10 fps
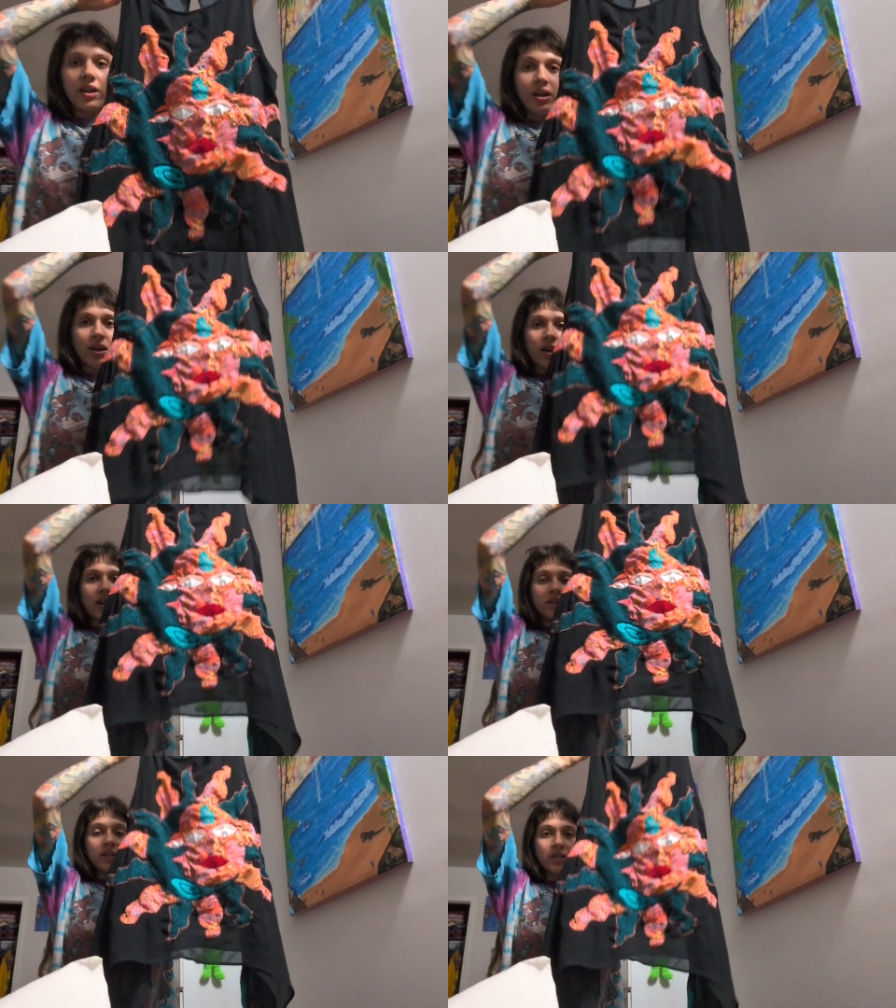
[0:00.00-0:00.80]

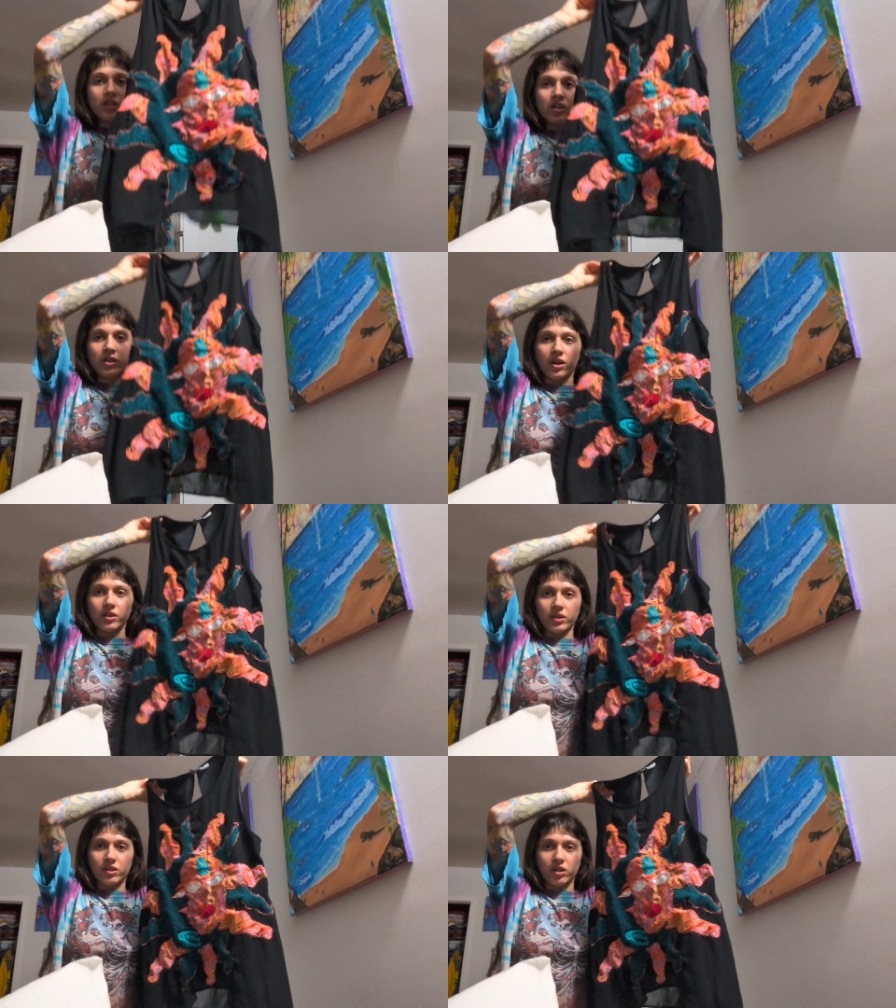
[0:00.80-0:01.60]
and it's just got
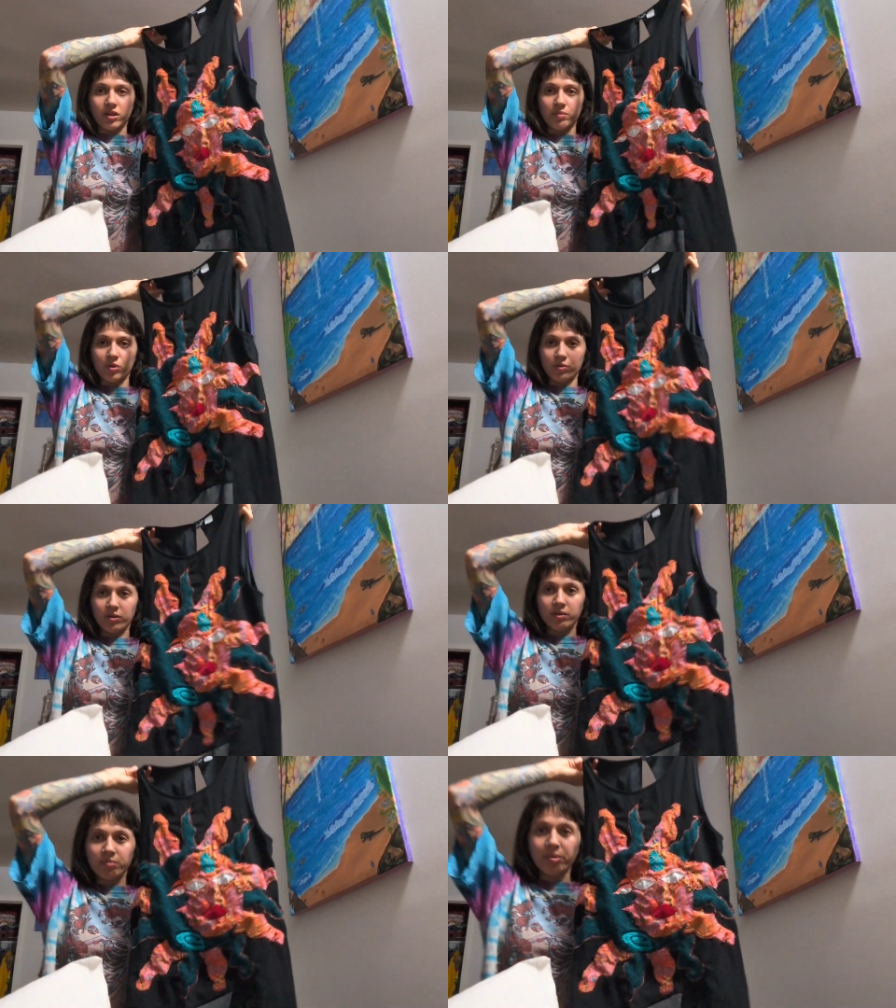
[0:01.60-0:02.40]
like a sun and
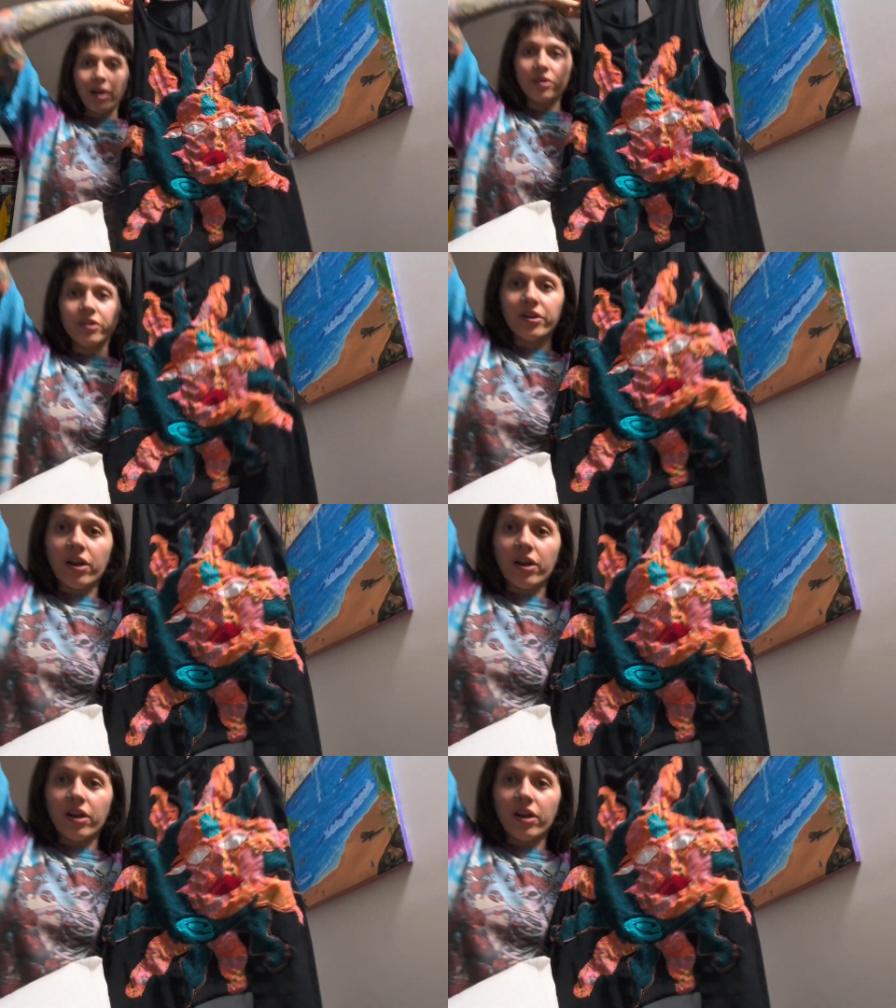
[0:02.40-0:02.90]
moon pattern.